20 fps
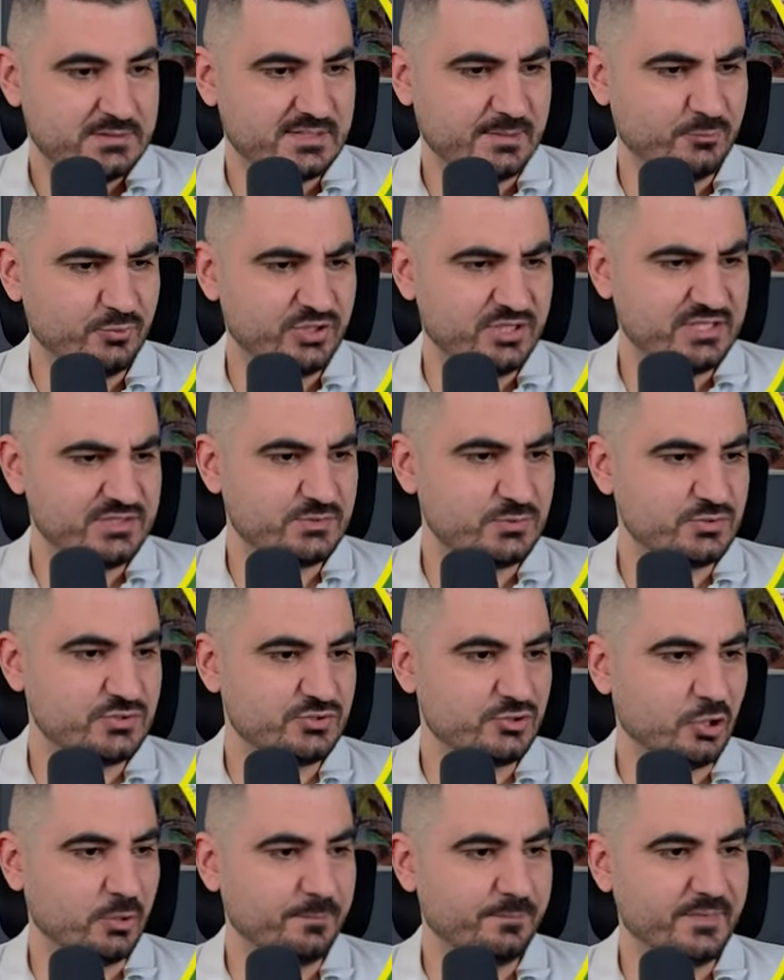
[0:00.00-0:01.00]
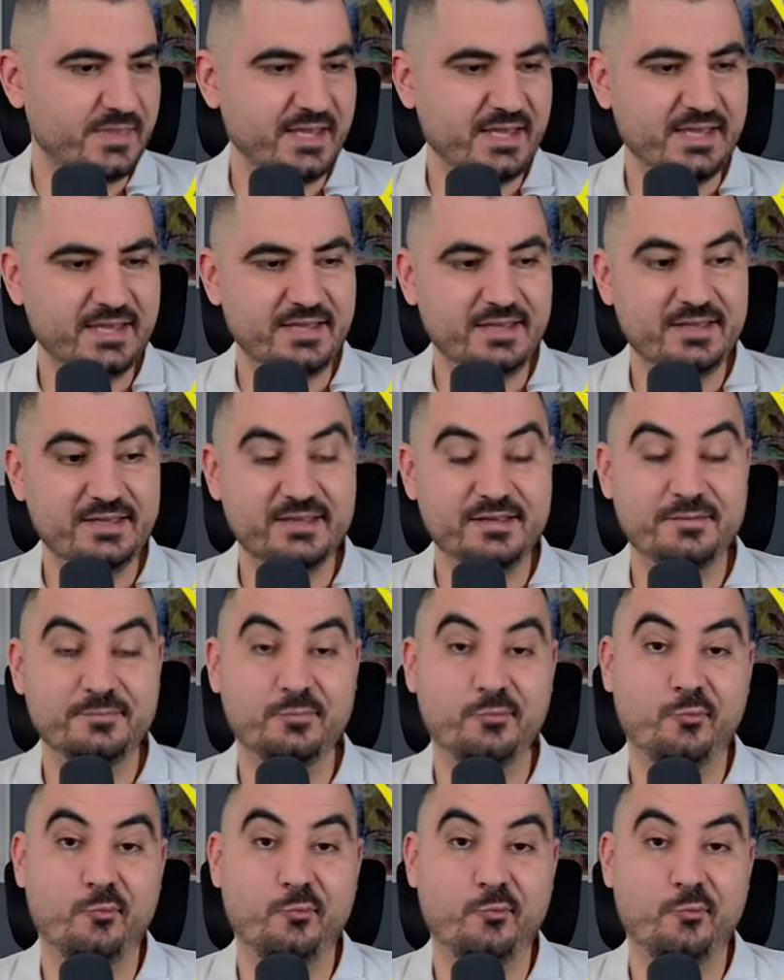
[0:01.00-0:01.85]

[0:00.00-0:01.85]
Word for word: Someone needs to stop them.